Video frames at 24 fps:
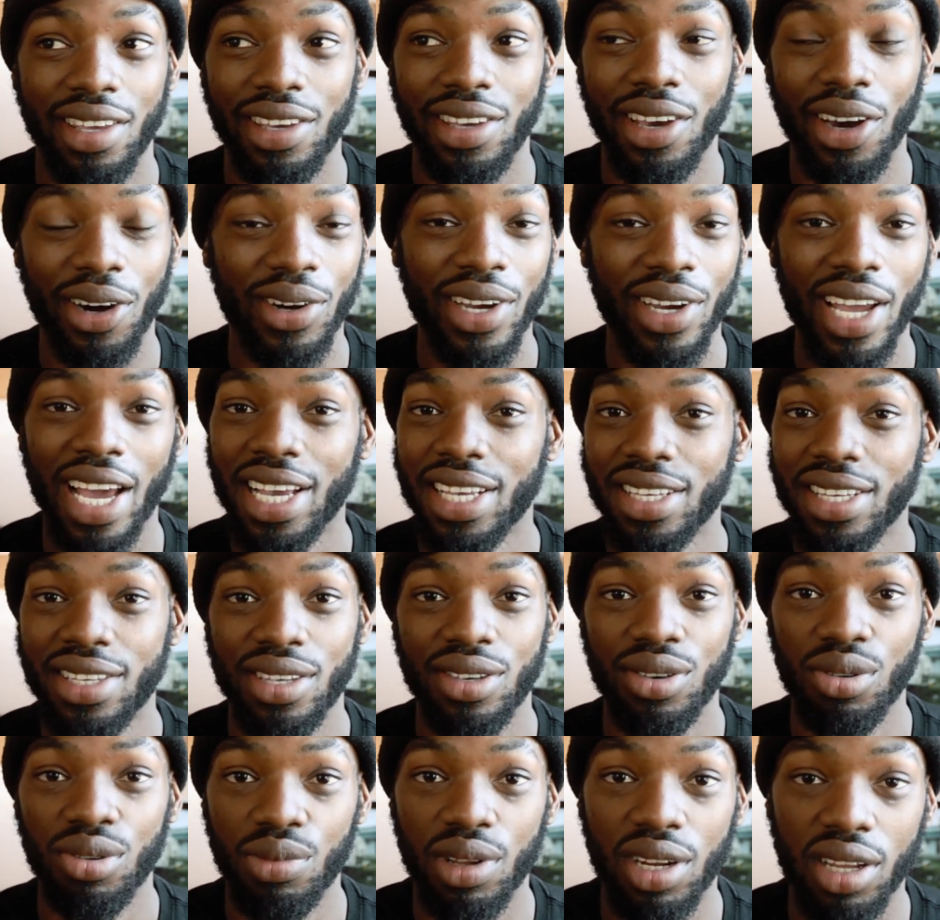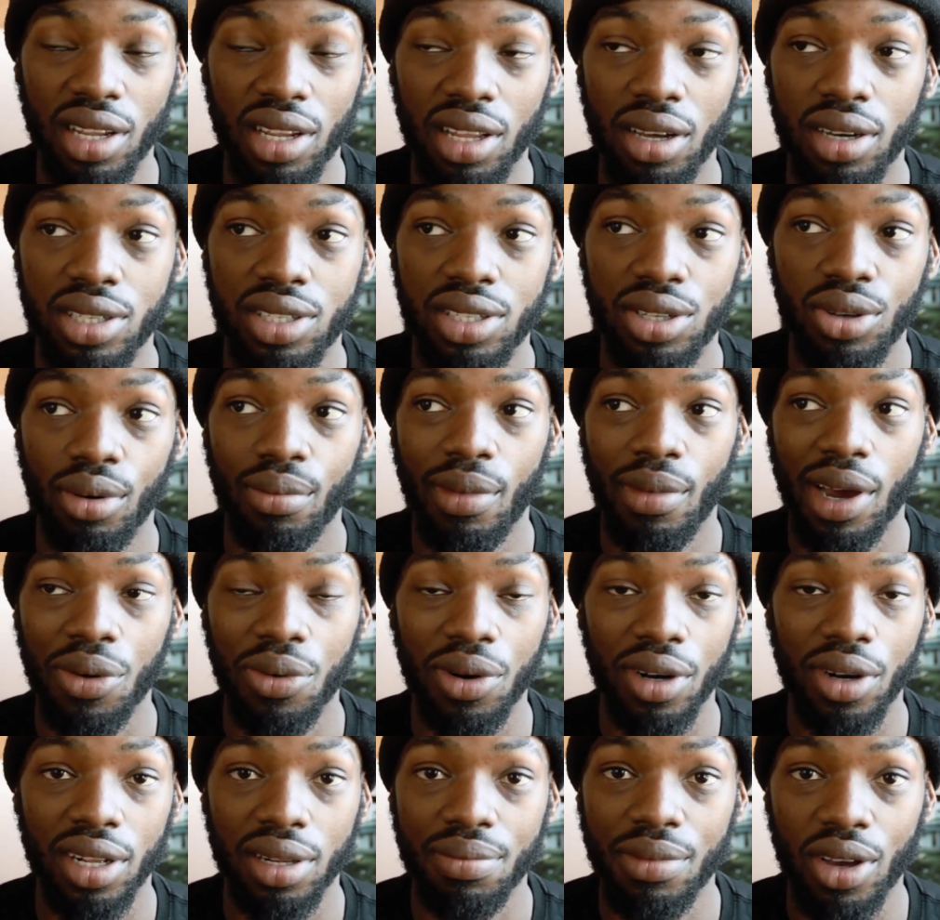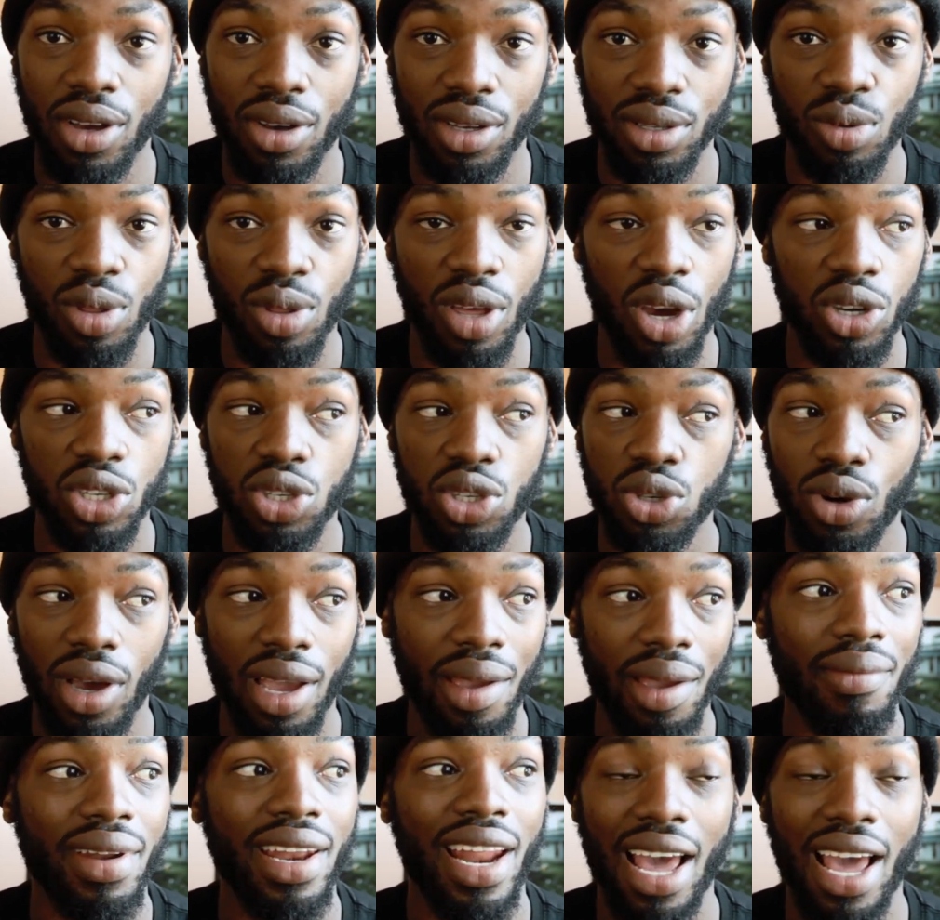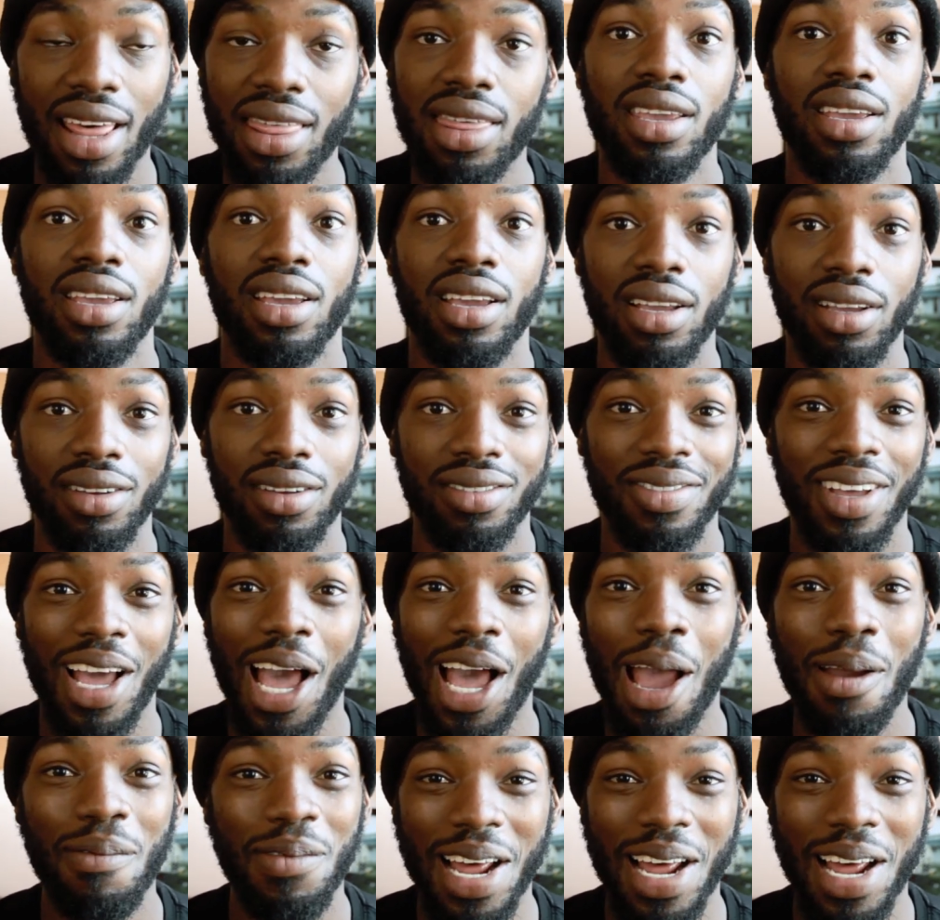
Yo guys, you mean a lot to my world, because without you, I am nothing. I am